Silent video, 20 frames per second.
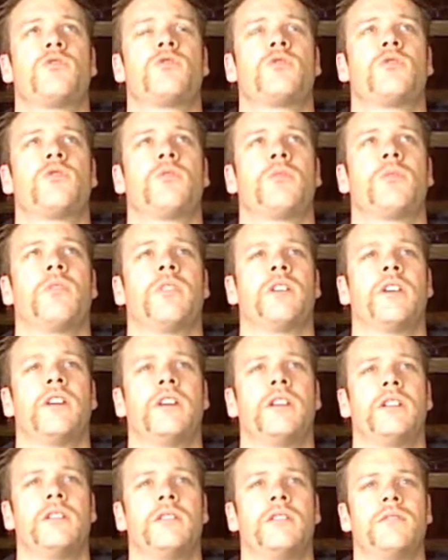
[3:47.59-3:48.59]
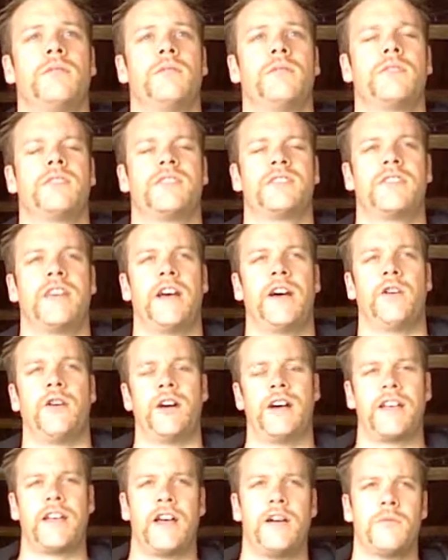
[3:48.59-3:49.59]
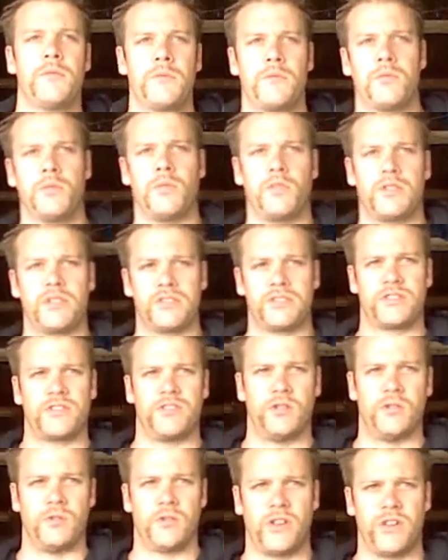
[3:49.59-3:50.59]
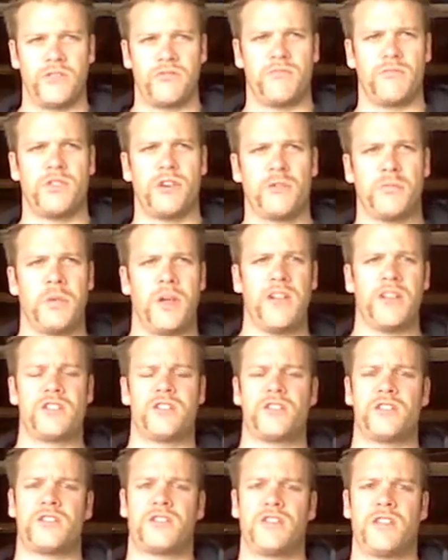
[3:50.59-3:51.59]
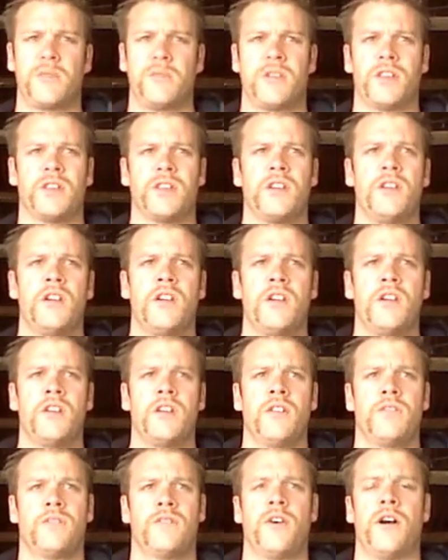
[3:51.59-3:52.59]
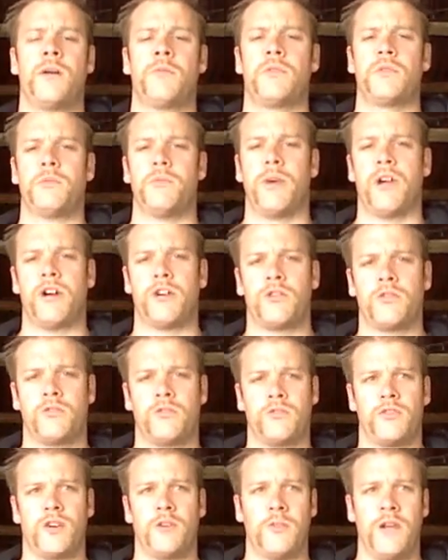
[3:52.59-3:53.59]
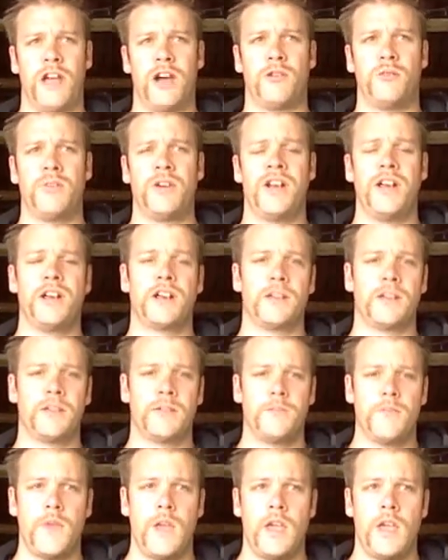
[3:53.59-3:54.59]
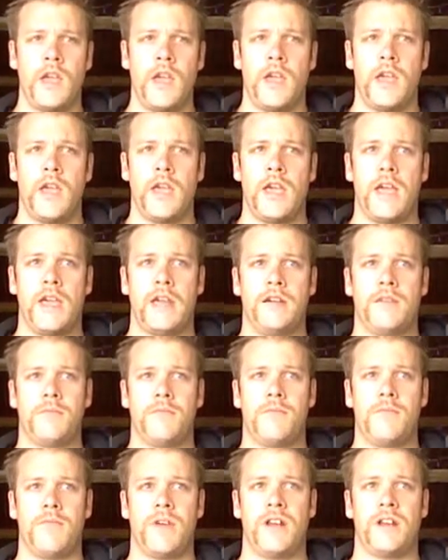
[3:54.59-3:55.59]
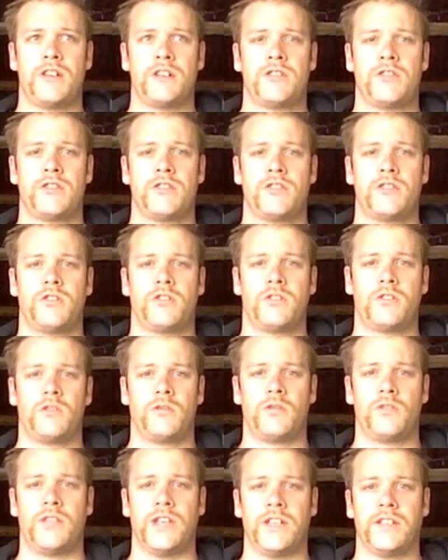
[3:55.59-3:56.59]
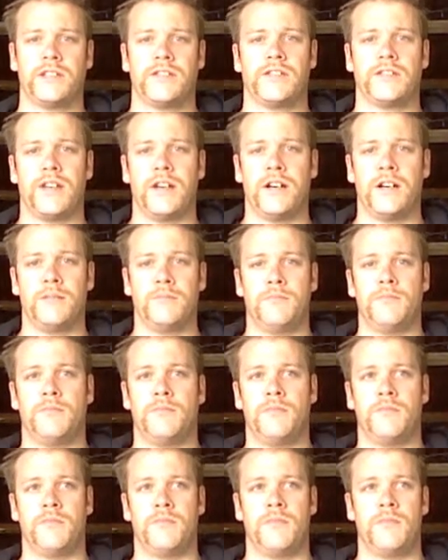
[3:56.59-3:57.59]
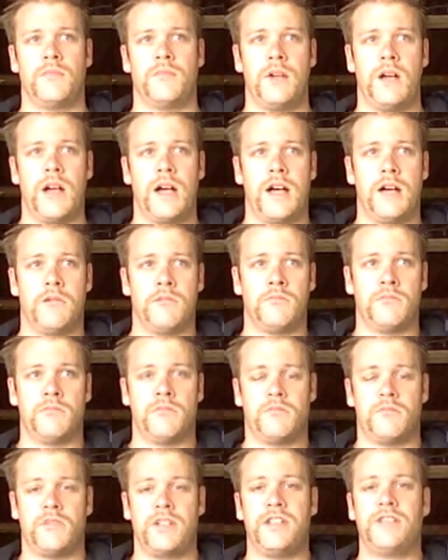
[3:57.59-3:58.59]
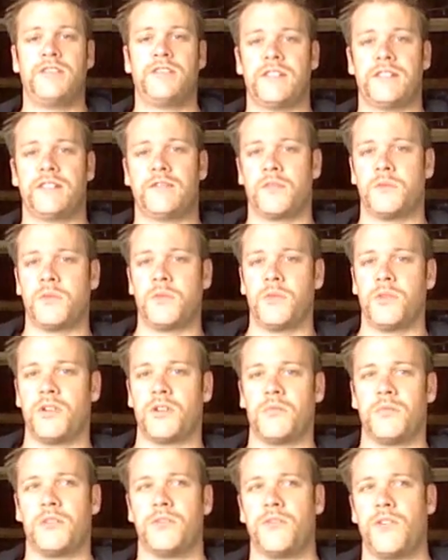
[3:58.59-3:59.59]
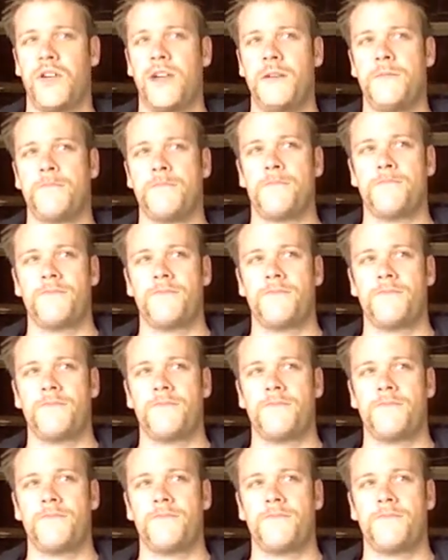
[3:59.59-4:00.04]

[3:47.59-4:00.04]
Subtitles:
strawberry sour. I can't remember what it's called, a Dog Patch something, farm to barrel from Almanac, and managed to get some yeasties from the bottom of that.